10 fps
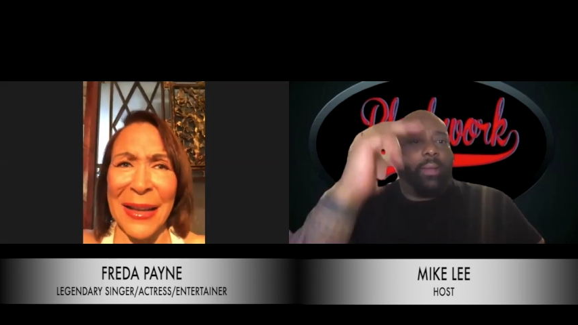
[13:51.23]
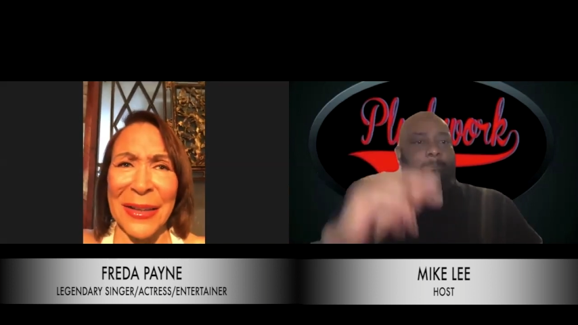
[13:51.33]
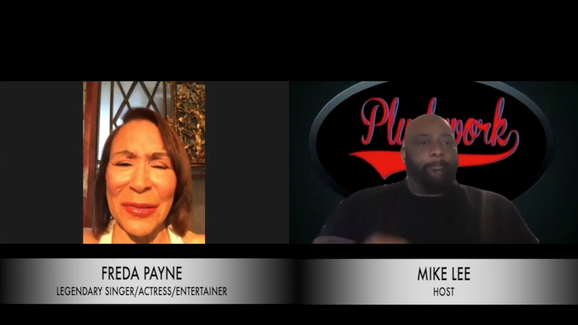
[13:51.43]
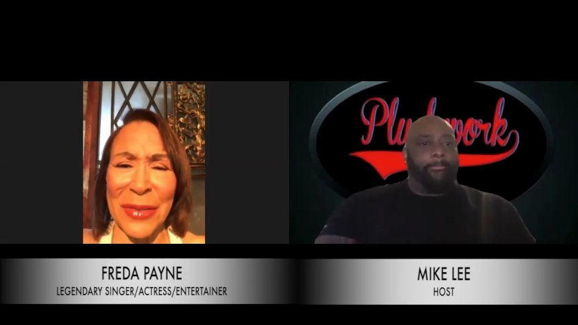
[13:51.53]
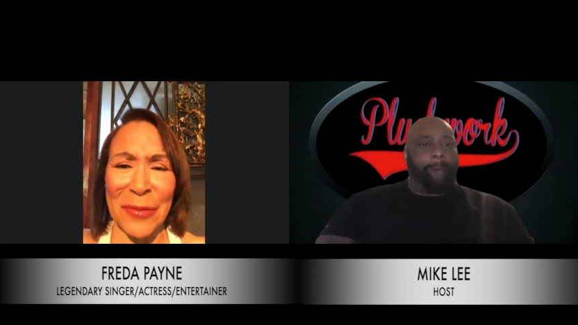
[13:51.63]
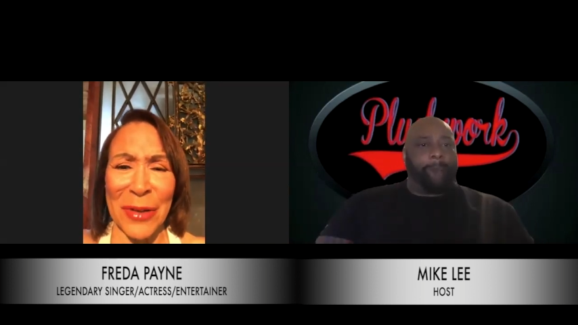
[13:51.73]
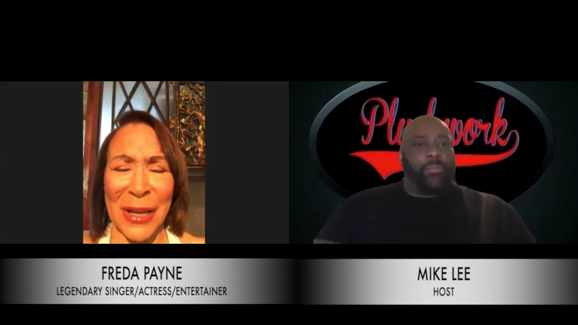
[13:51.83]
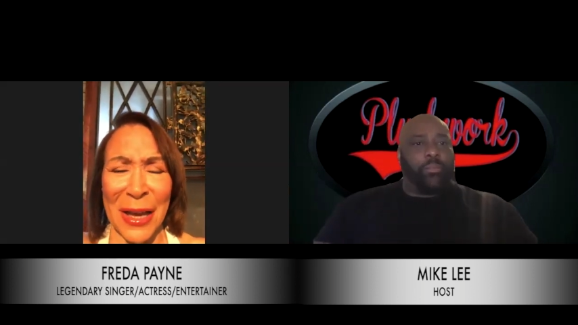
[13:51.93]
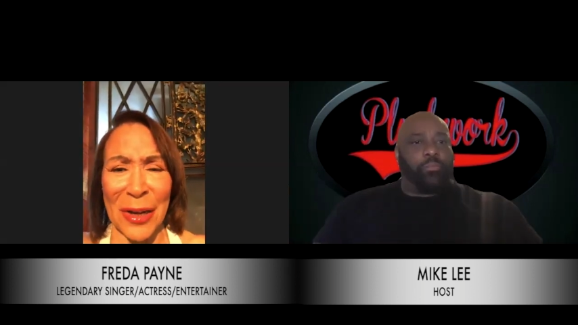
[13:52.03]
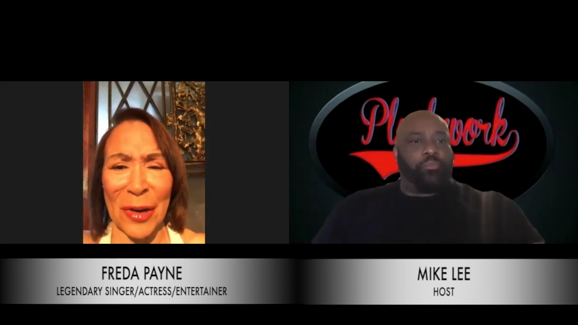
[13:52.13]
Speaker 1: I knew they were
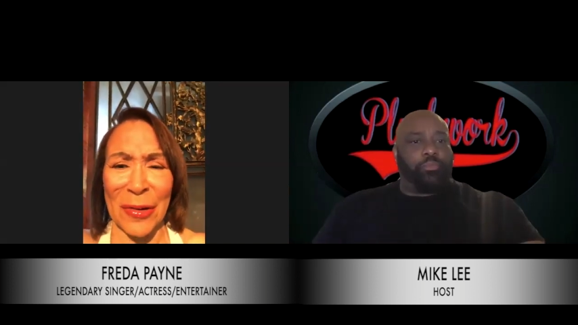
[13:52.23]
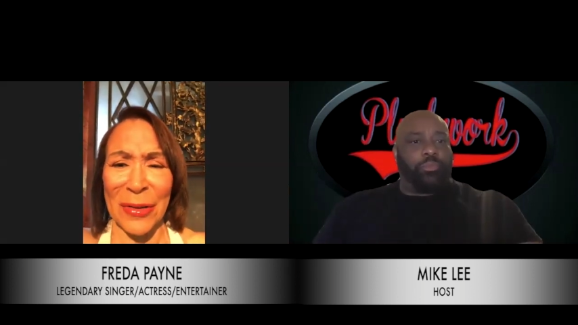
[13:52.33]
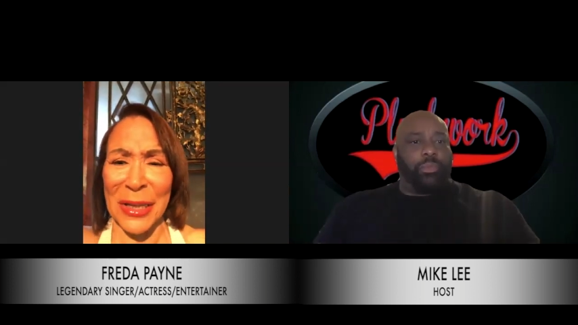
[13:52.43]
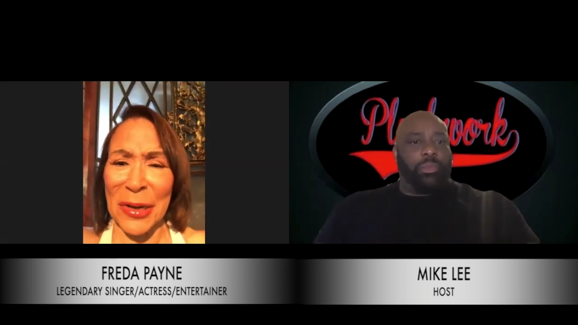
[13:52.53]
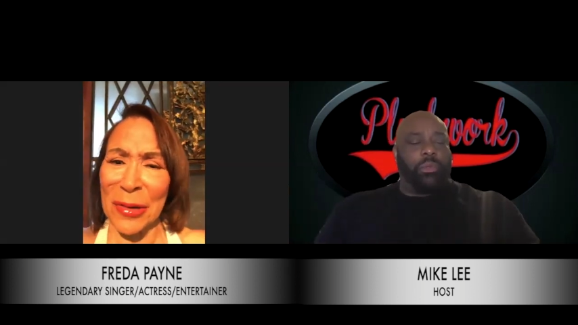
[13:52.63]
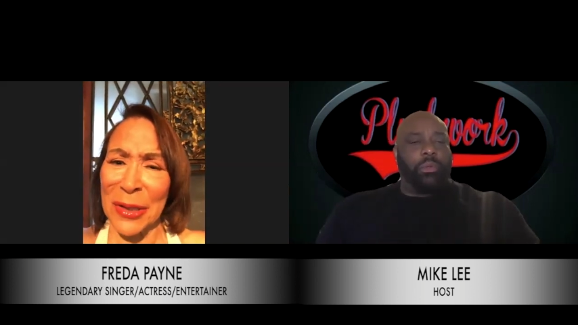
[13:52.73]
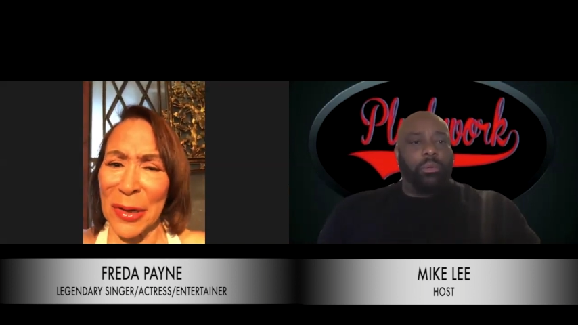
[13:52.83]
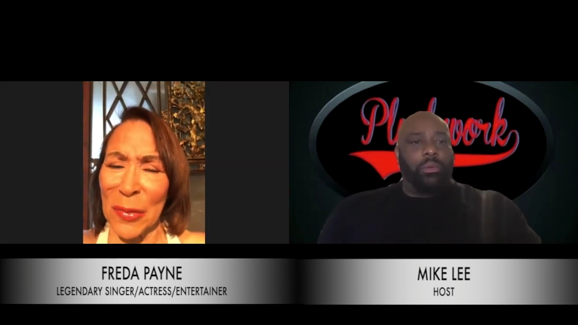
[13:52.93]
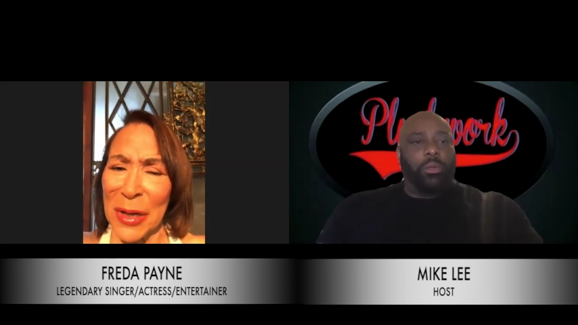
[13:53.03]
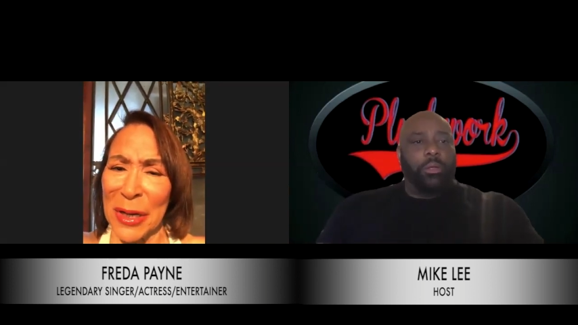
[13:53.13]
kind of girly girly
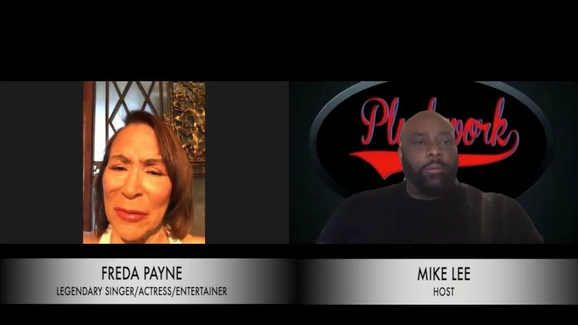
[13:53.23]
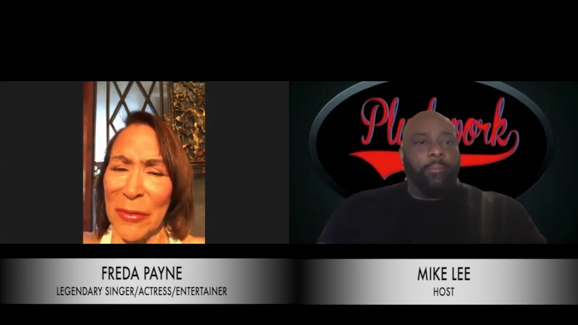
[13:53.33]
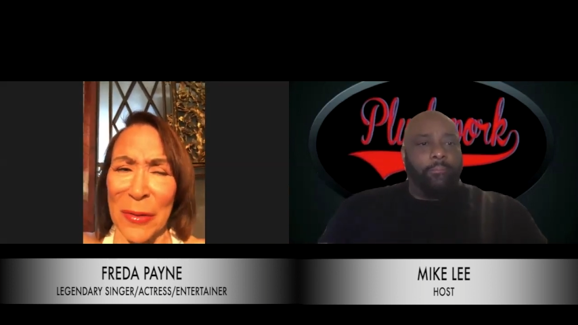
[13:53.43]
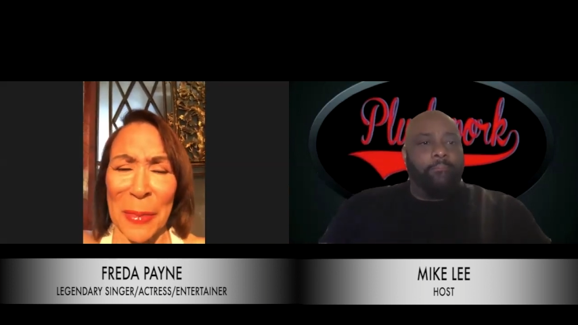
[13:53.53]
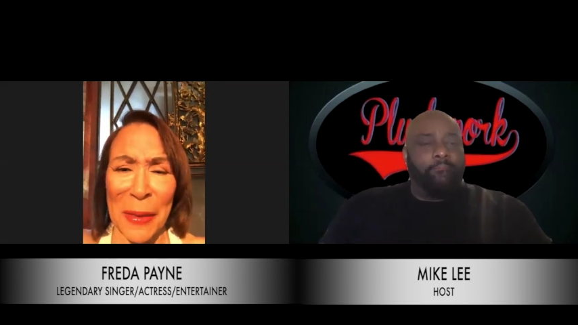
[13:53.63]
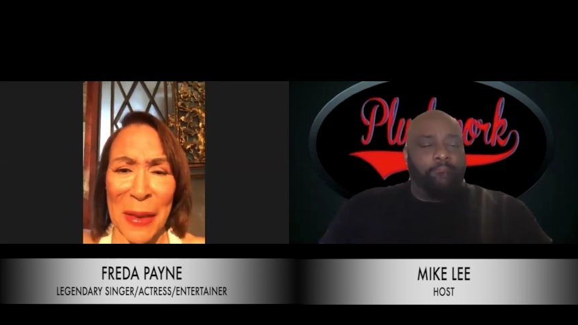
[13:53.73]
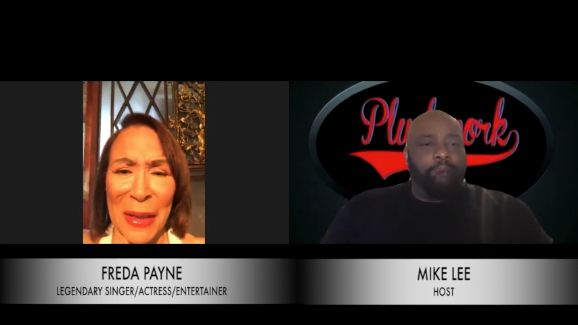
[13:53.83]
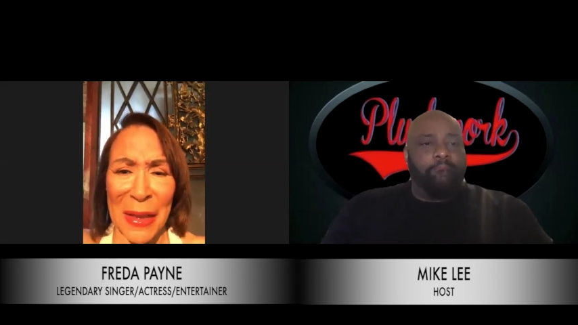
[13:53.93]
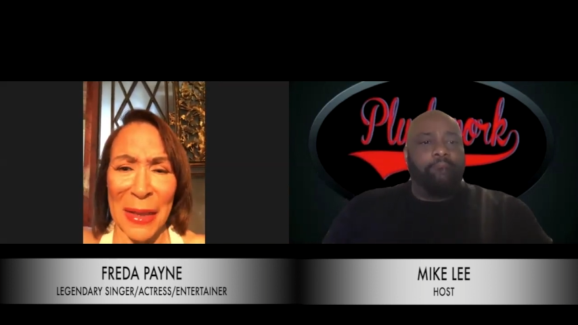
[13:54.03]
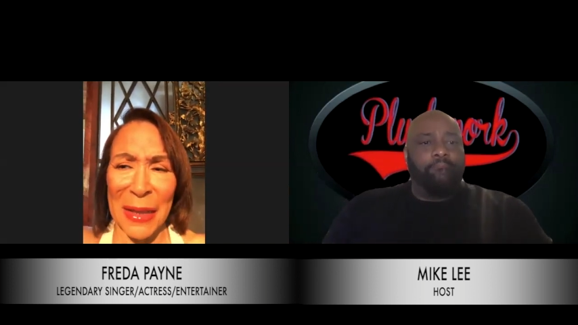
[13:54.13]
or whatever, mm-hmm.